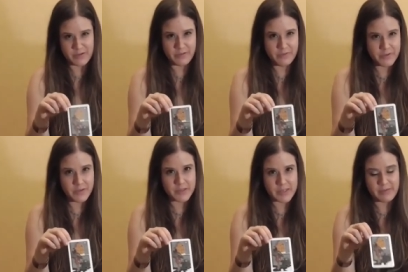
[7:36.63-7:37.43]
And you feel
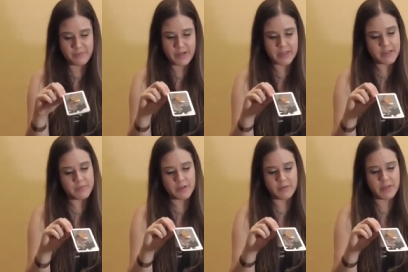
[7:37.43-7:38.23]
the same way,
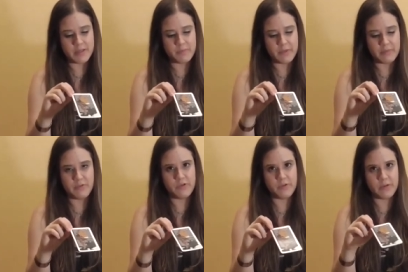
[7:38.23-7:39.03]
Libra, with this being
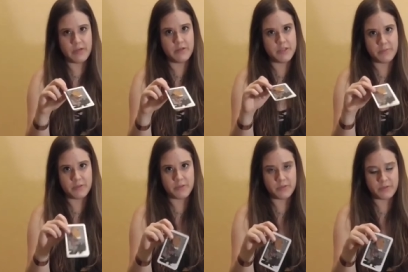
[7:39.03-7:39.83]
mutual energy
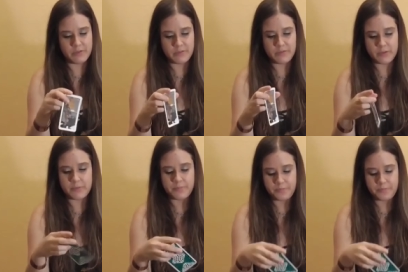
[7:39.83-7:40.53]
between the two of you.